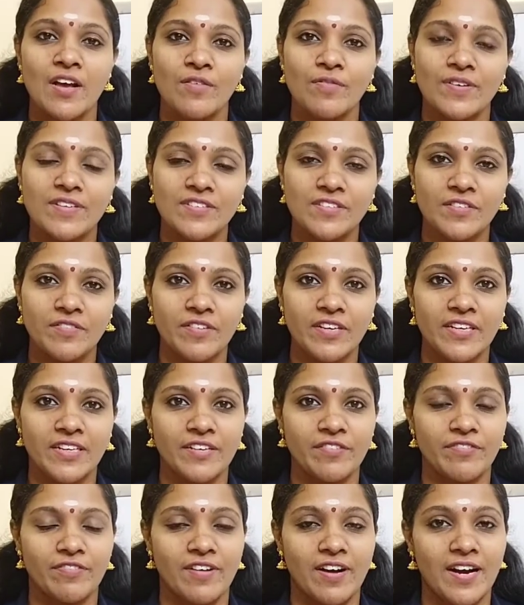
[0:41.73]
first we
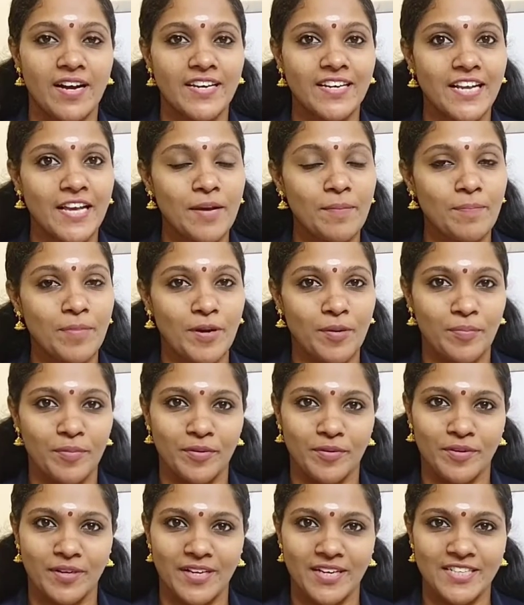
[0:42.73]
define a
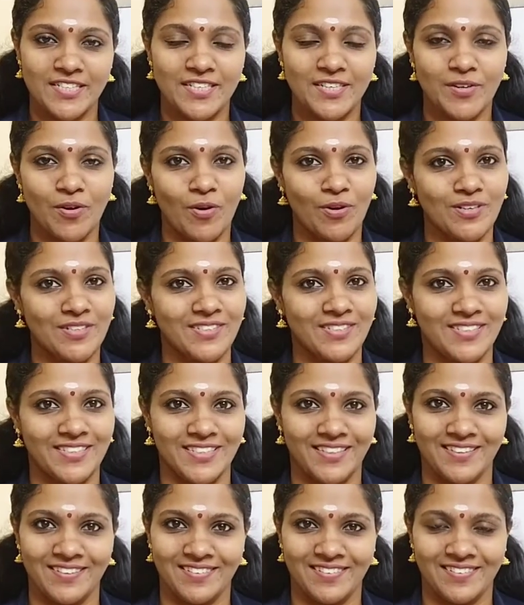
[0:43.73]
permutation on G.